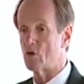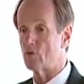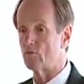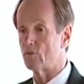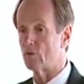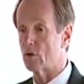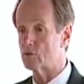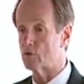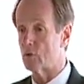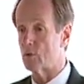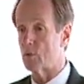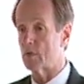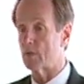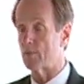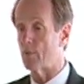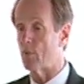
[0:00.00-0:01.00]
the stone
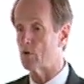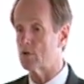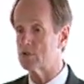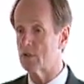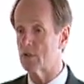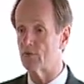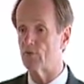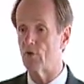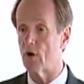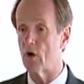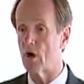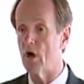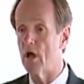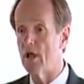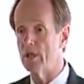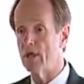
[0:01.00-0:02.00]
floors, they want the
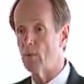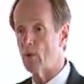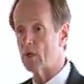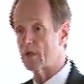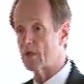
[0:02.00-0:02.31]
porcelain floor,